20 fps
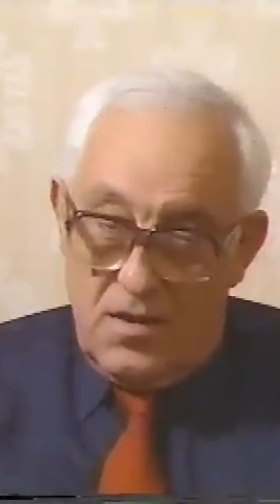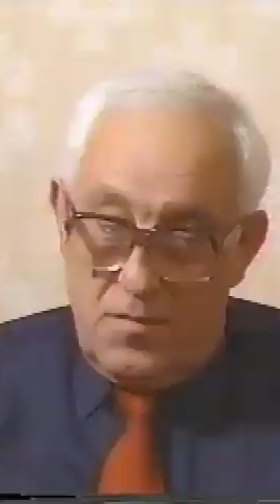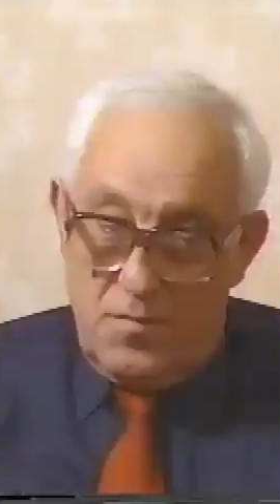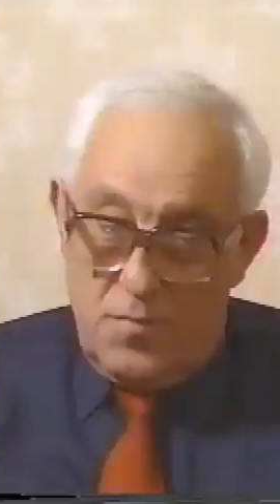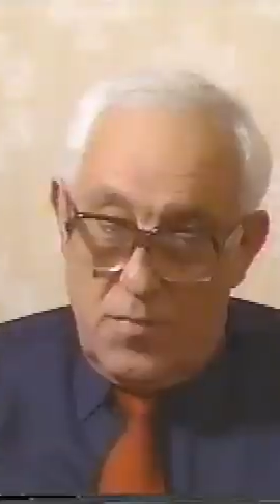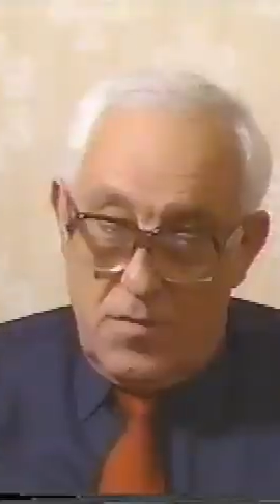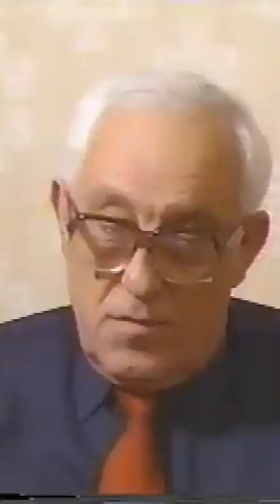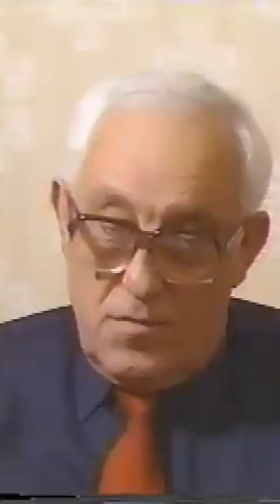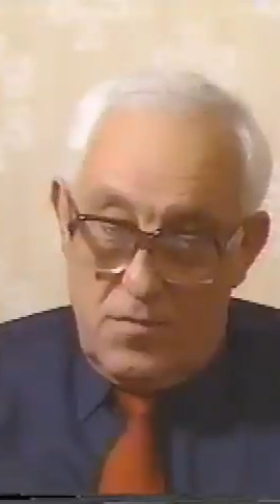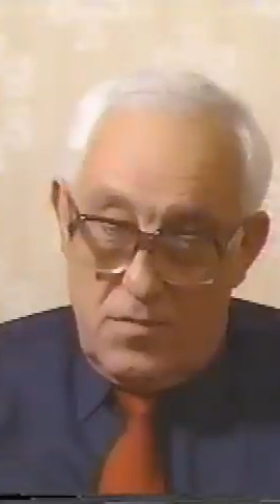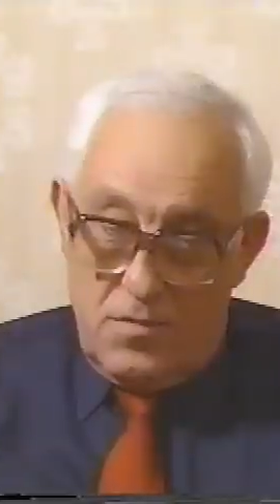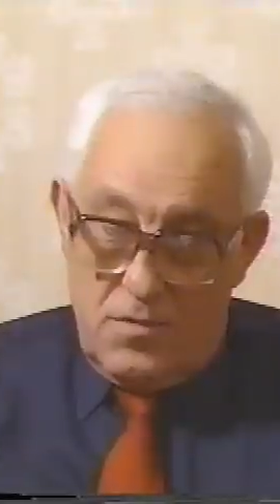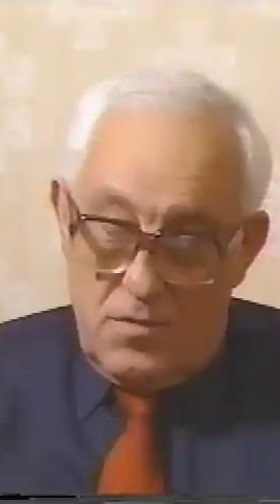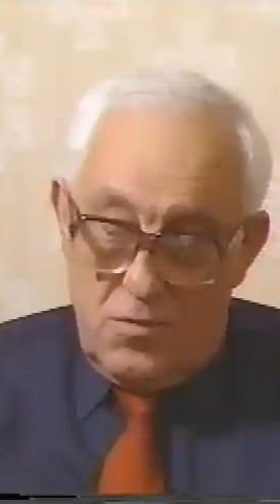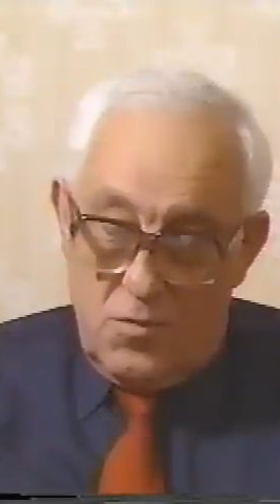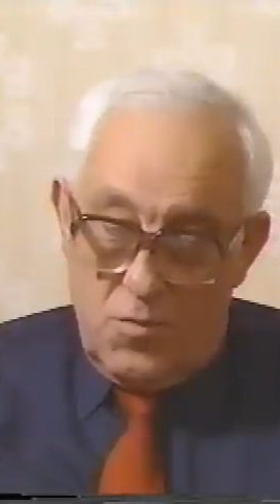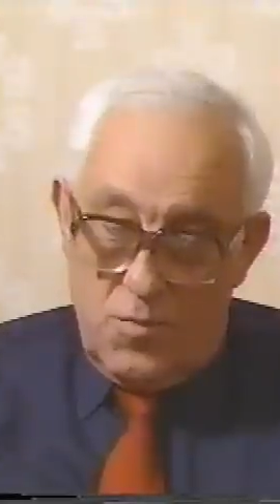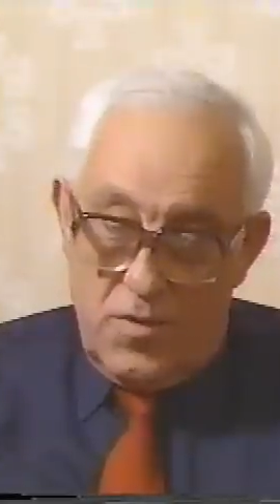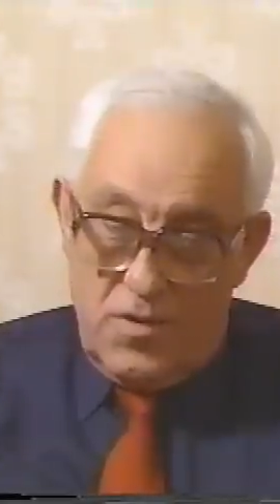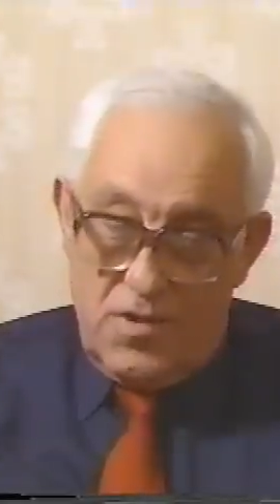and
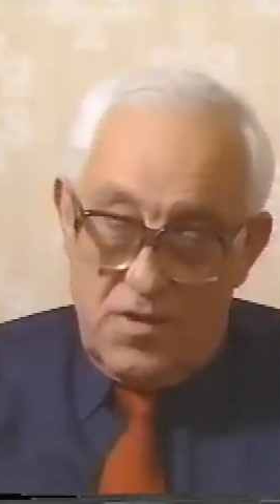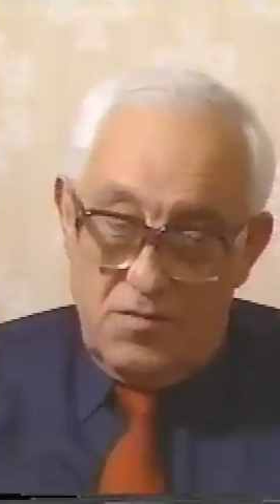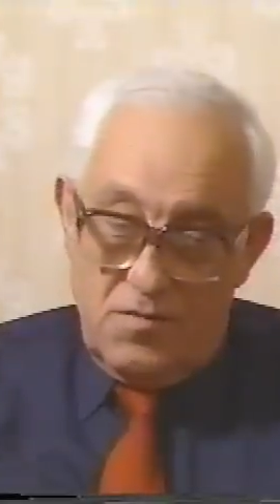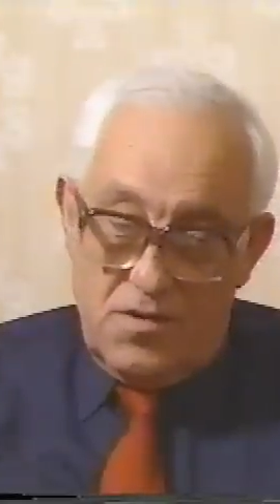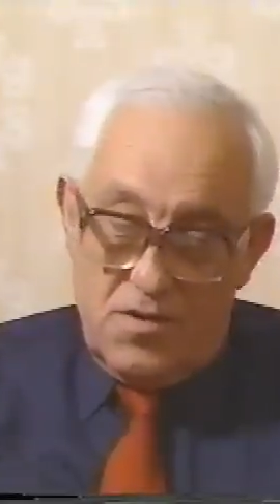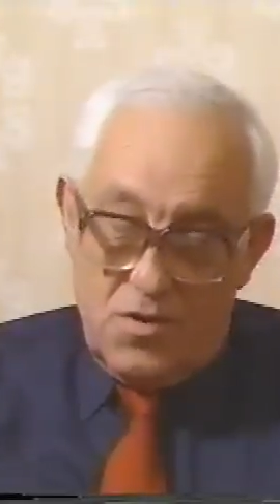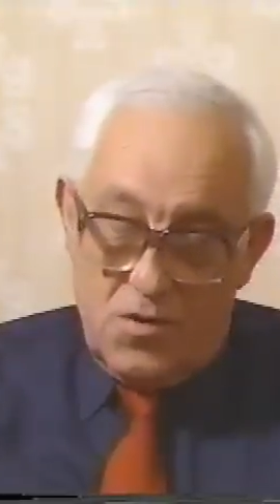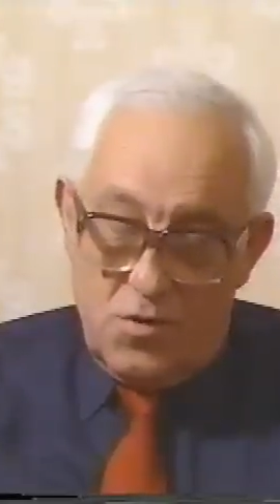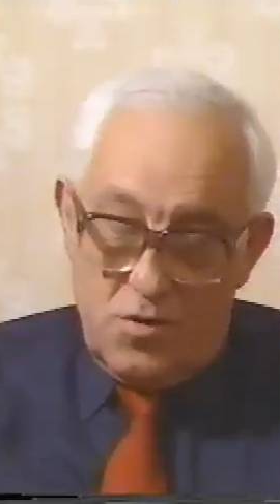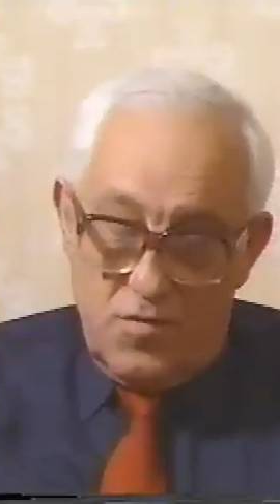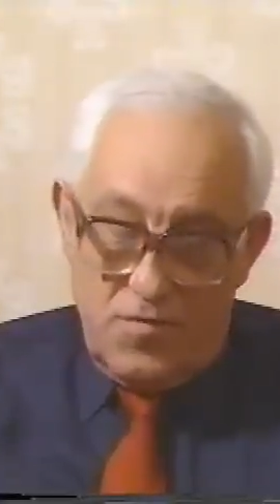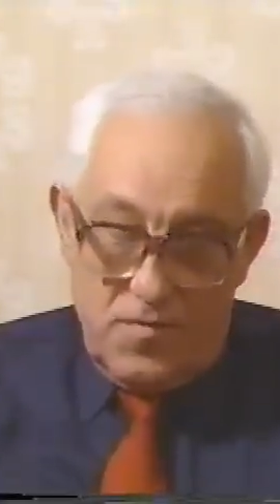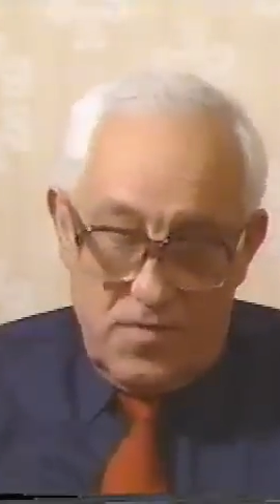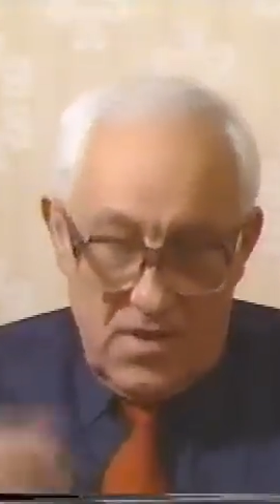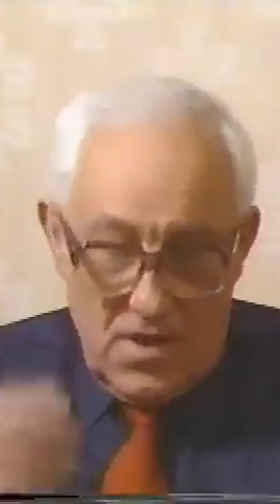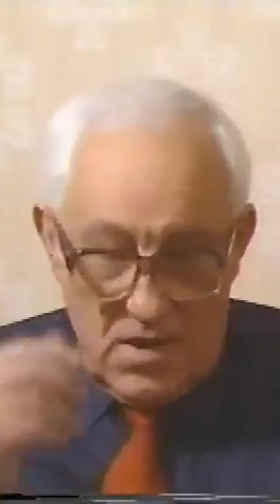found that all were